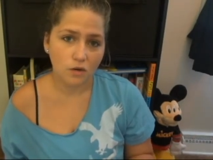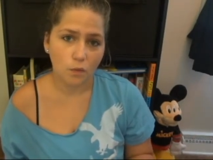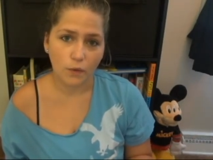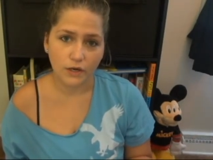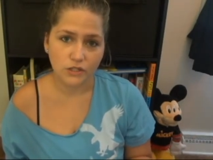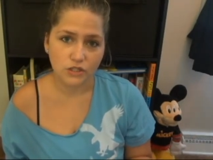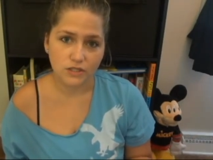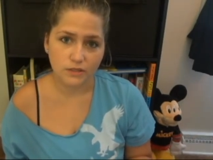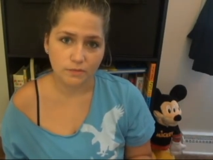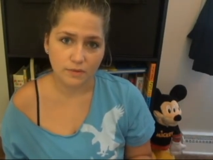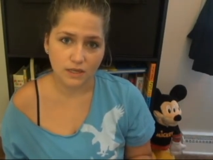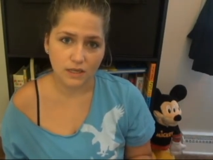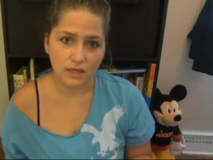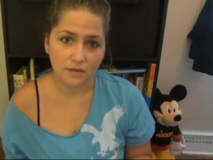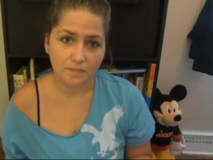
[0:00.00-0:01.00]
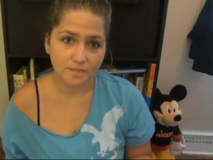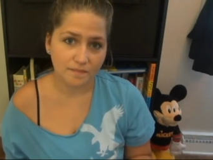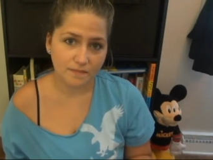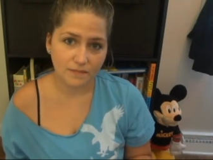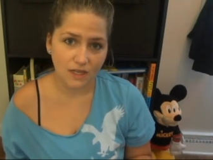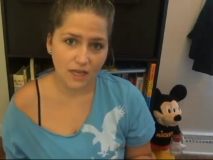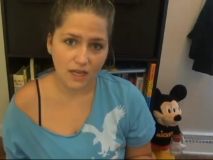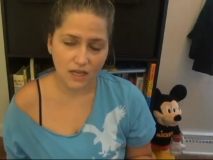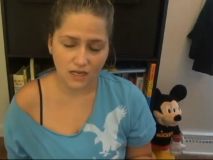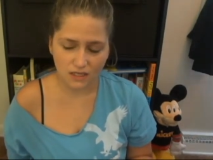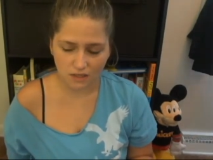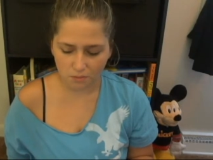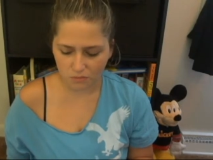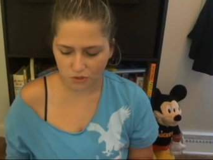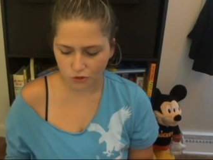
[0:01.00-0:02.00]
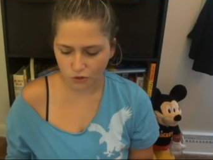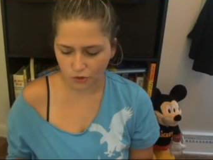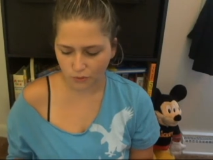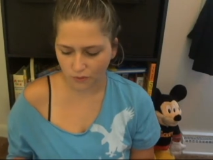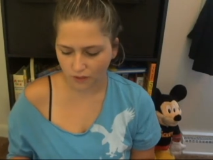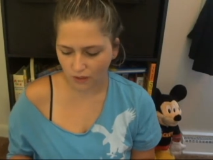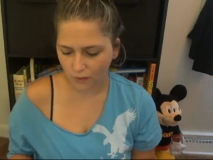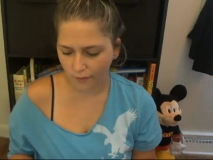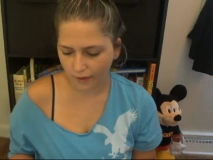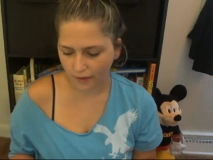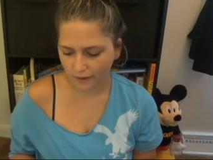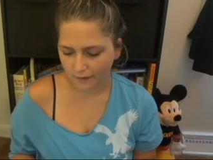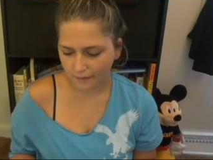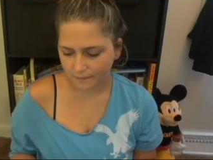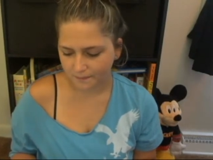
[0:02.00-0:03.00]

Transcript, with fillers: watches me, and I'm usually really quick.